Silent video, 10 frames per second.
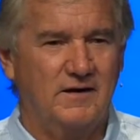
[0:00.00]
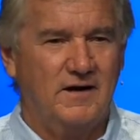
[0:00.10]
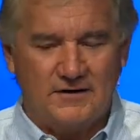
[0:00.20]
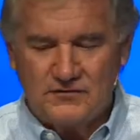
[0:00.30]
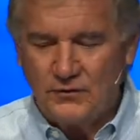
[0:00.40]

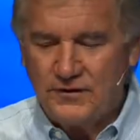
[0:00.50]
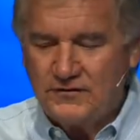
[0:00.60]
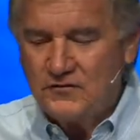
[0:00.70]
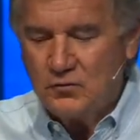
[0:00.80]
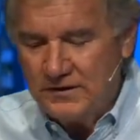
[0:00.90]
And so,
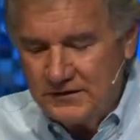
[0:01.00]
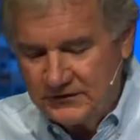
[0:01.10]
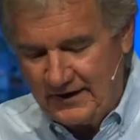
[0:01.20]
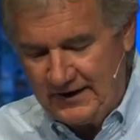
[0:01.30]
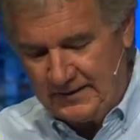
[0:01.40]
this is what he's
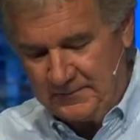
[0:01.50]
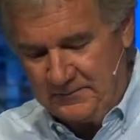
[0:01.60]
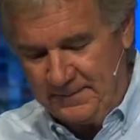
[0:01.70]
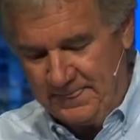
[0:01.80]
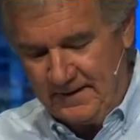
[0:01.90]
saying.
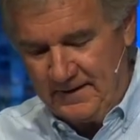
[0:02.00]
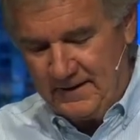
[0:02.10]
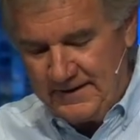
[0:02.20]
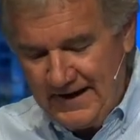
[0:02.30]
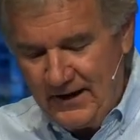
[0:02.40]

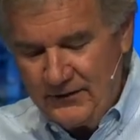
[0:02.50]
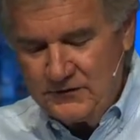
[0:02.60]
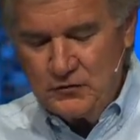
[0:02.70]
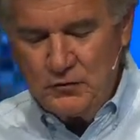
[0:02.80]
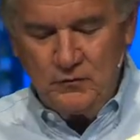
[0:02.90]
Now
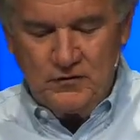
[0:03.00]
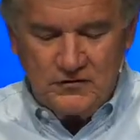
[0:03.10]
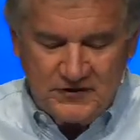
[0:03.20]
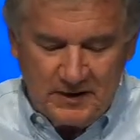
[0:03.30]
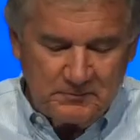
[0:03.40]
that you've
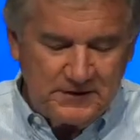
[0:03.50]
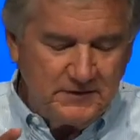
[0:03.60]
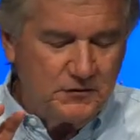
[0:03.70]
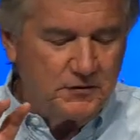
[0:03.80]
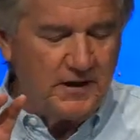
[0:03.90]
stepped
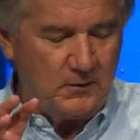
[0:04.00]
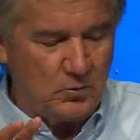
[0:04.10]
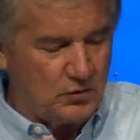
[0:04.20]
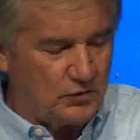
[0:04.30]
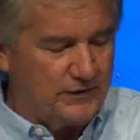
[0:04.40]
into that
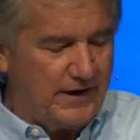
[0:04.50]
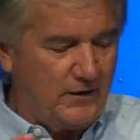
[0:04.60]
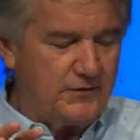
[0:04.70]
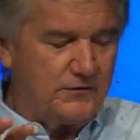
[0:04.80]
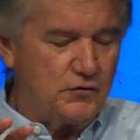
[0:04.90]
world, now
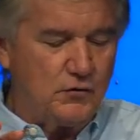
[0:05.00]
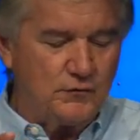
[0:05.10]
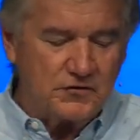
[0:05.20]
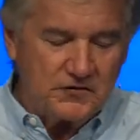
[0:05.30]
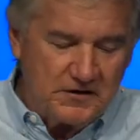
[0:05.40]
that you've
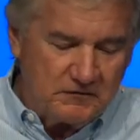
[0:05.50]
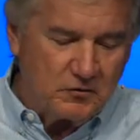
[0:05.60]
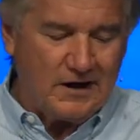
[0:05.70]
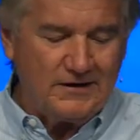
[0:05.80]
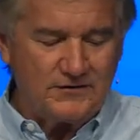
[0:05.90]
received
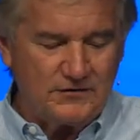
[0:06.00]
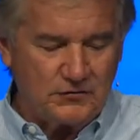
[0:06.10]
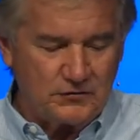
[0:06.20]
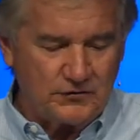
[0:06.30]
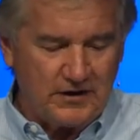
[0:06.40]
Christ as
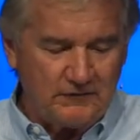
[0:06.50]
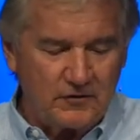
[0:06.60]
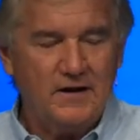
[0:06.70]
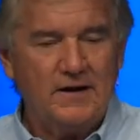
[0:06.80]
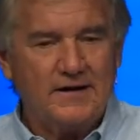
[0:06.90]
your Savior,
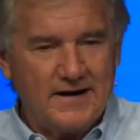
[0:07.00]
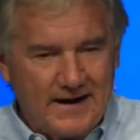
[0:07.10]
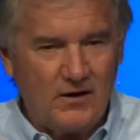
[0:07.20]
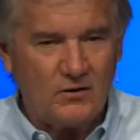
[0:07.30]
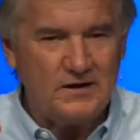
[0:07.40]

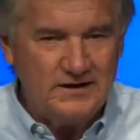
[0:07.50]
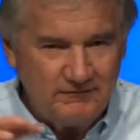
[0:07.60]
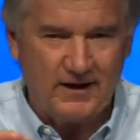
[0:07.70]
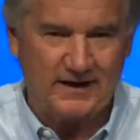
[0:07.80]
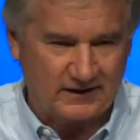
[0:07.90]
now live
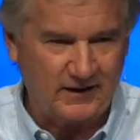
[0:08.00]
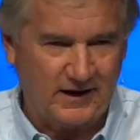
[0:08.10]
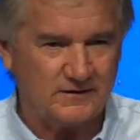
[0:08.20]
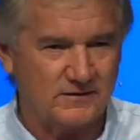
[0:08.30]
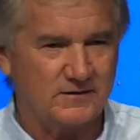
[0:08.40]
like that.